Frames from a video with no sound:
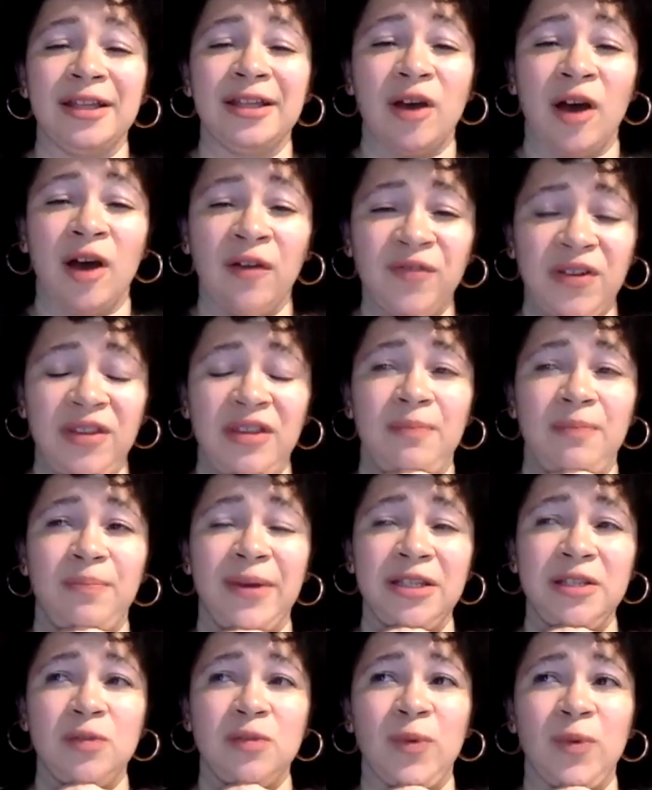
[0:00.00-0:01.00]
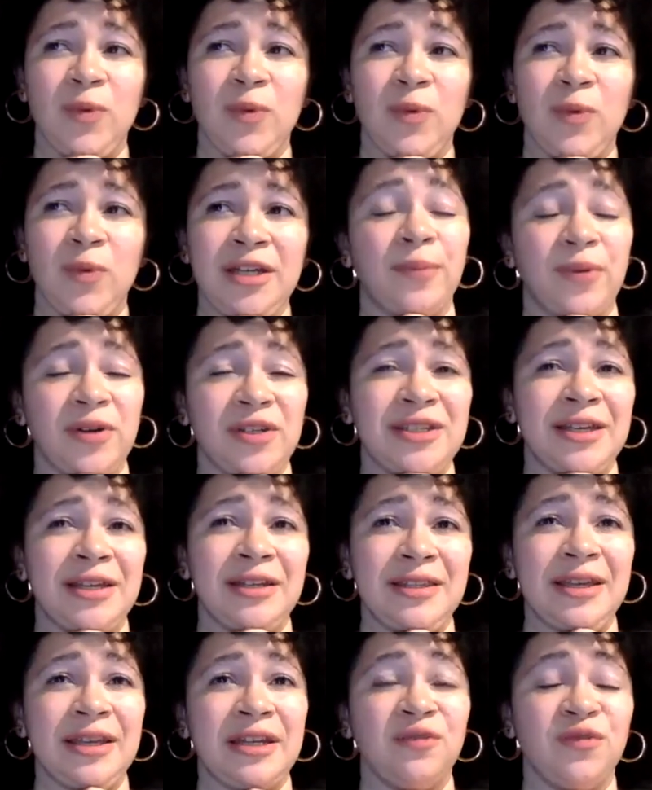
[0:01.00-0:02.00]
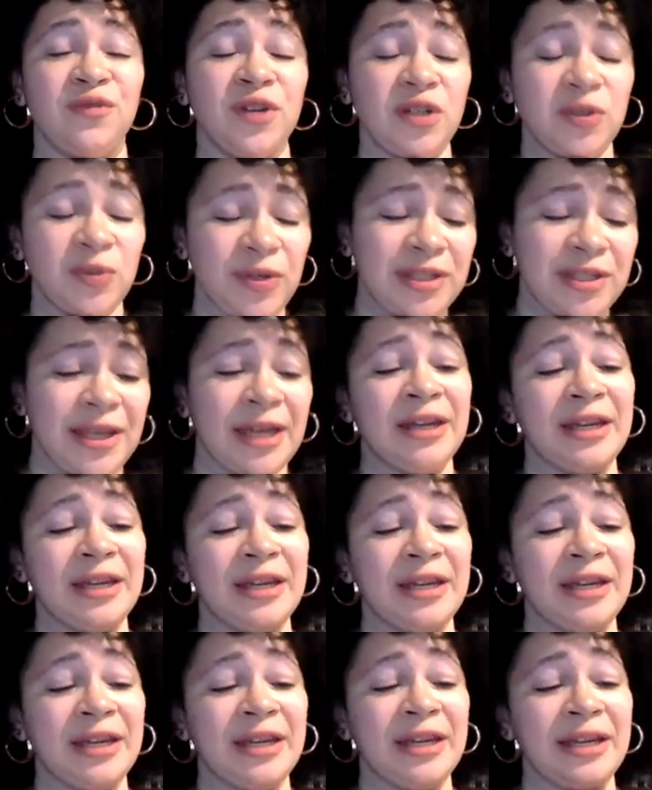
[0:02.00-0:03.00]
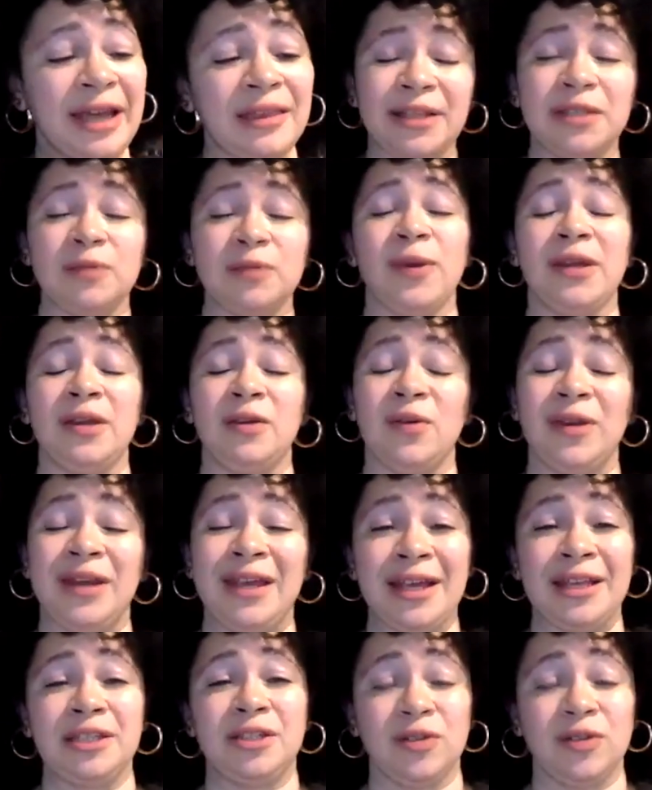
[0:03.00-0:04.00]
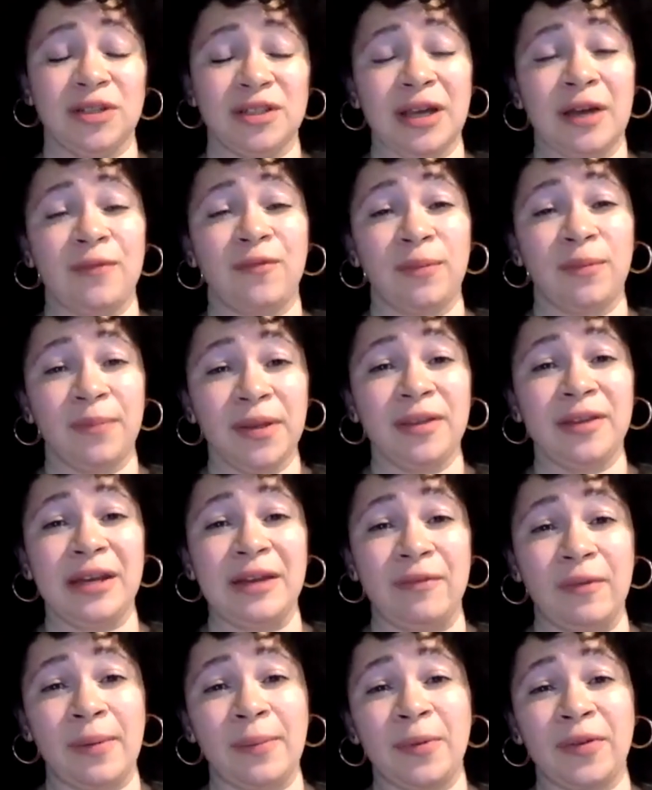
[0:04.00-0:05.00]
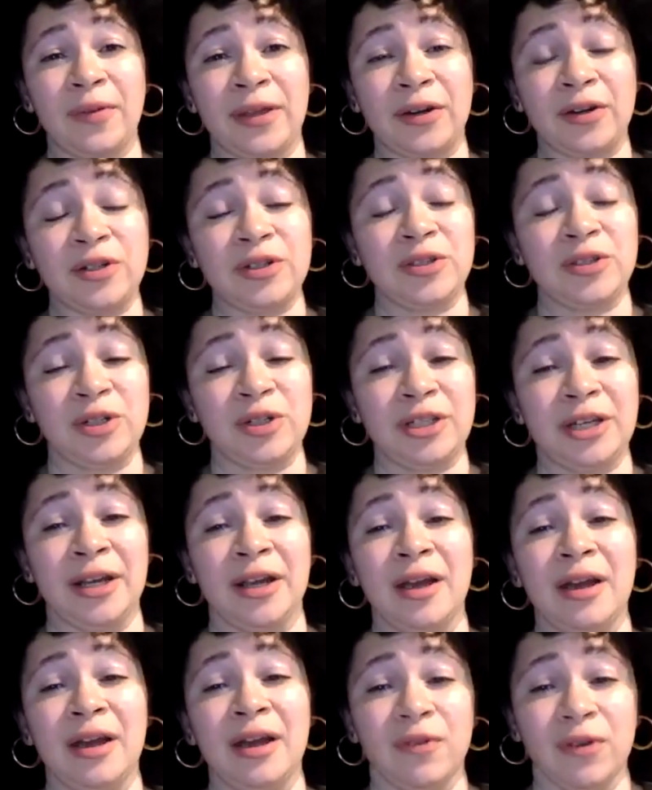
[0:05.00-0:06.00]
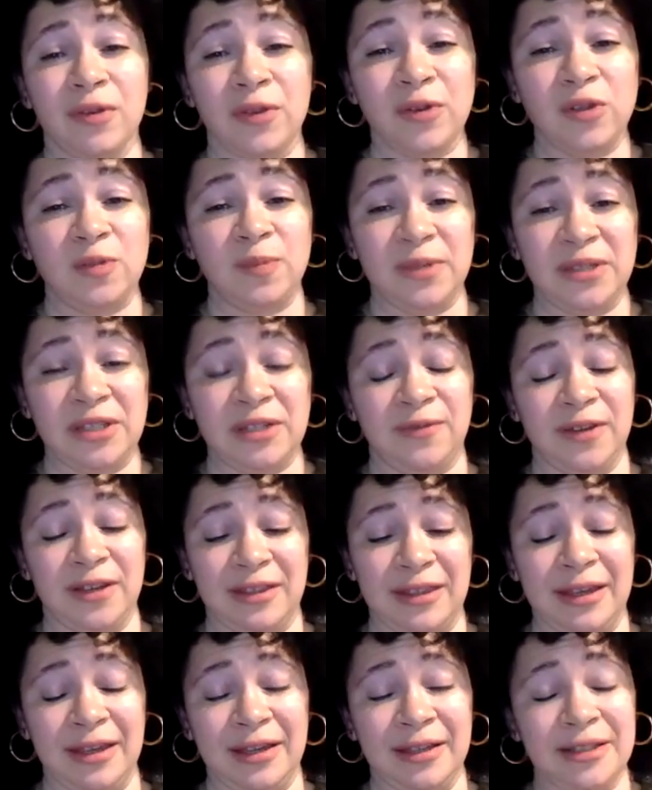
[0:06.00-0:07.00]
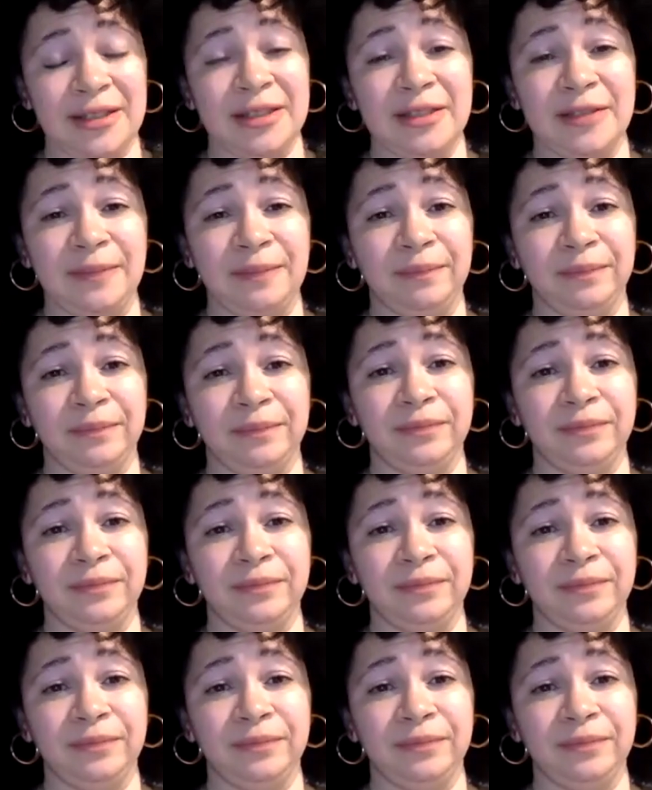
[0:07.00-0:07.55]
That's often the best way to represent the individuals, and again, the best way to enhance your discoverability for people that are searching for those specific things.